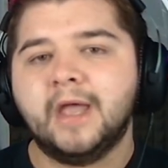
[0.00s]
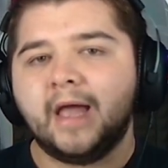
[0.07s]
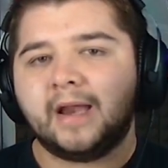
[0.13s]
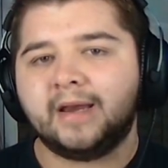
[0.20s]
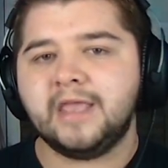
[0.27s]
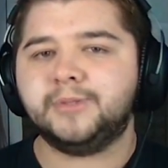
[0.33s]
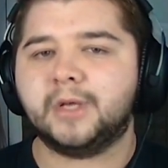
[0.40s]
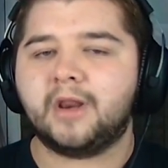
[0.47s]

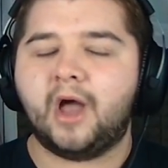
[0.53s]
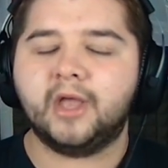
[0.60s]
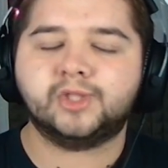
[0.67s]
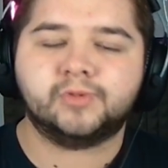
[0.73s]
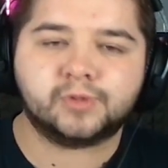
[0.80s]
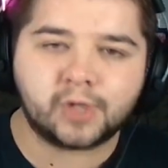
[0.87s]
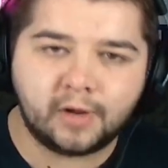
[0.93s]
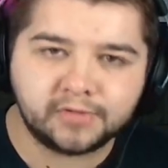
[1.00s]
Leave a like,
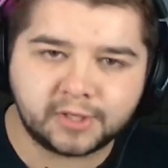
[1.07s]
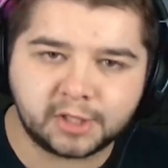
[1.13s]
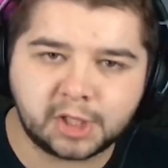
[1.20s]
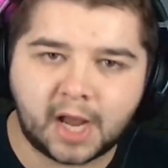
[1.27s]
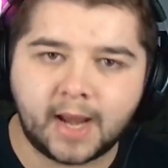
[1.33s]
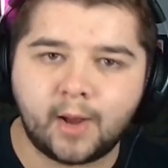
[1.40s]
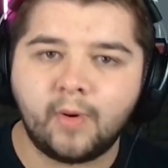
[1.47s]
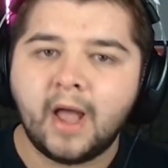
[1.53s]
subscribe to the
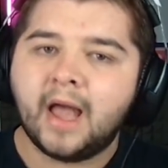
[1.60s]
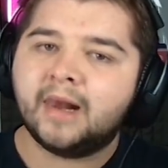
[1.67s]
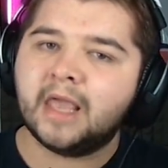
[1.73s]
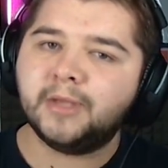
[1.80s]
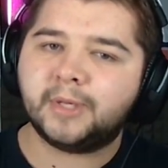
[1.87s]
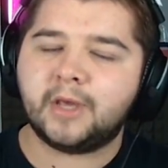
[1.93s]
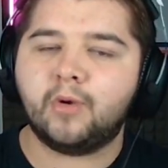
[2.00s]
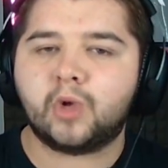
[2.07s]
channel,
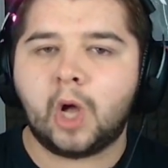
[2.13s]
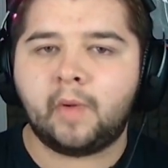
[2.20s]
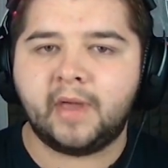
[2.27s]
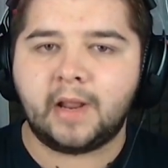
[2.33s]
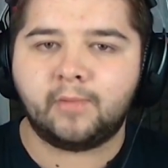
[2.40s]
leave a little comment